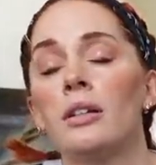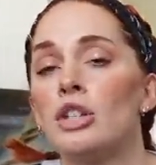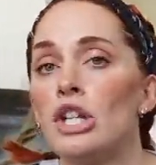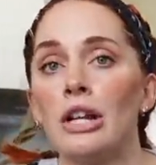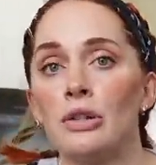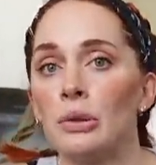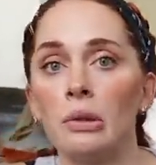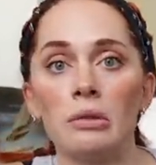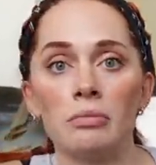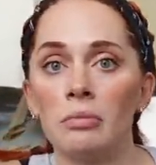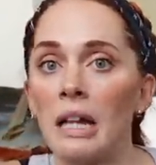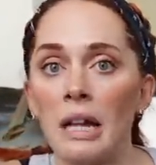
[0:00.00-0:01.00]
gentle,
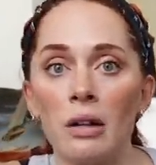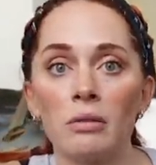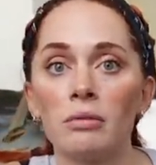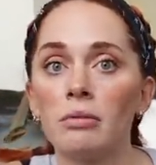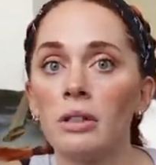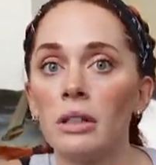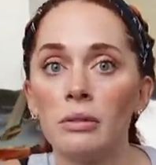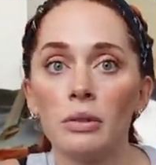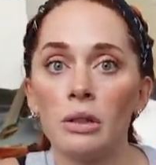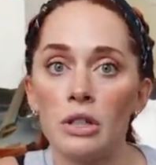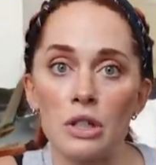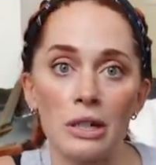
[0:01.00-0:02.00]
like really,
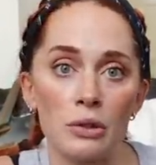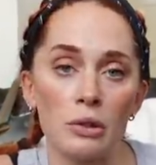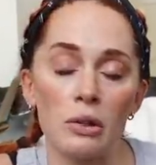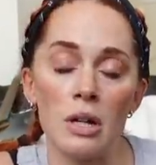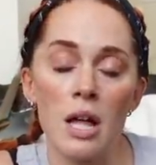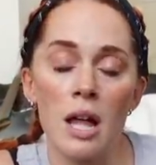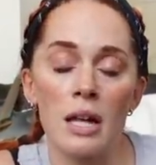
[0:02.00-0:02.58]
really gentle.